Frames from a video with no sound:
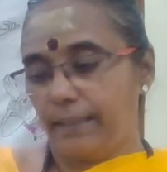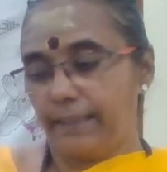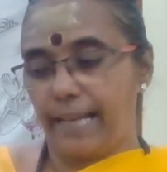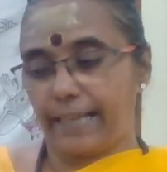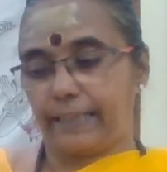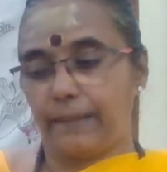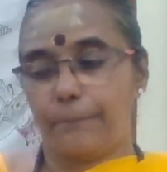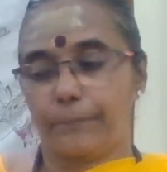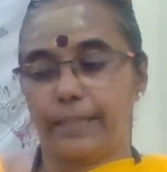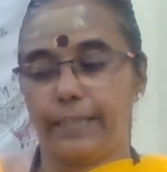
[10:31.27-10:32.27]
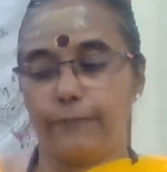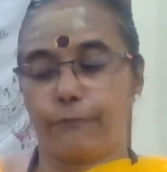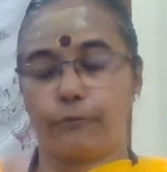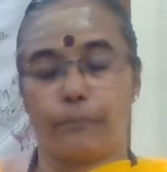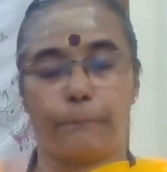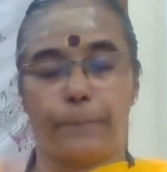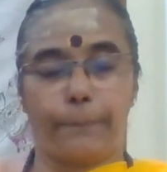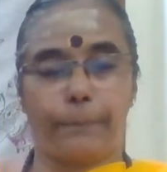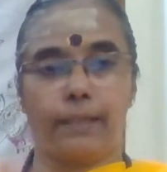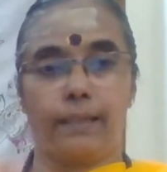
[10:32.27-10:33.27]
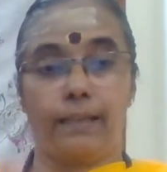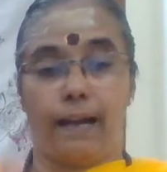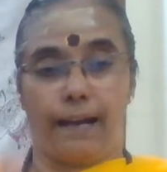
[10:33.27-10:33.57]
like, if people